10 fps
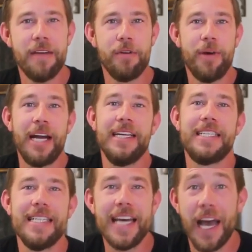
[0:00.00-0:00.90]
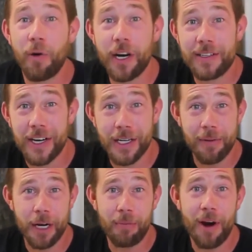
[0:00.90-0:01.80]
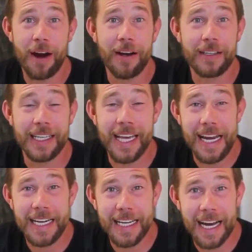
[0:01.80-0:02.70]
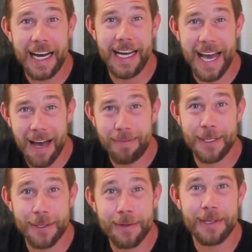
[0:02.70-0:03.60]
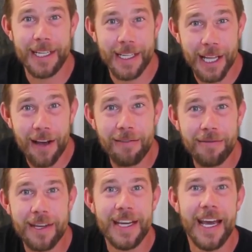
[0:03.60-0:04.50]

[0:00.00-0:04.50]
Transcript: Hey everybody, today I want to talk about a product that Katie and I absolutely love,